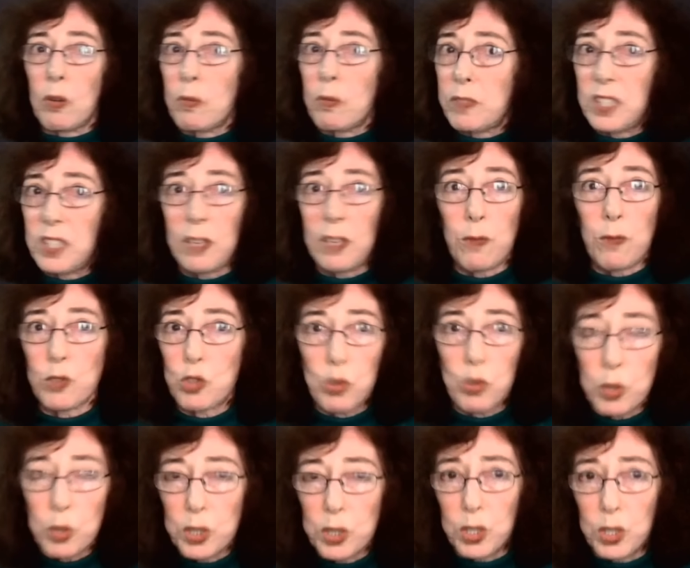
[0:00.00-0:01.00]
several
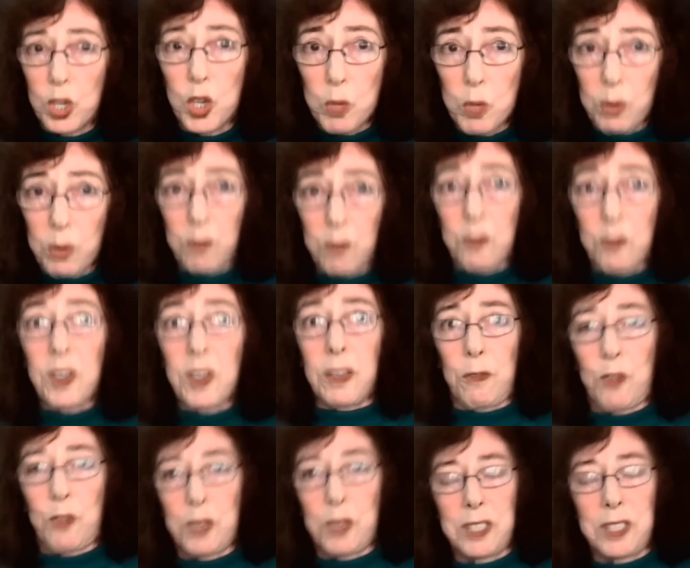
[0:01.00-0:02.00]
trillion cubic feet,
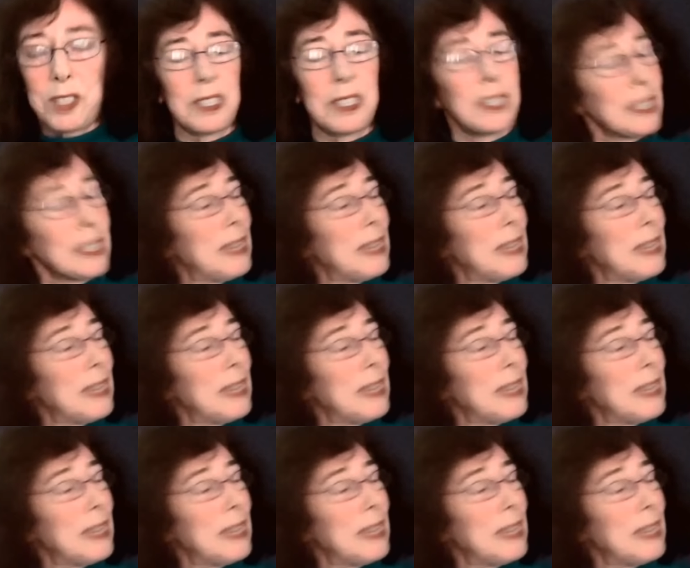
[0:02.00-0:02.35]
for instance.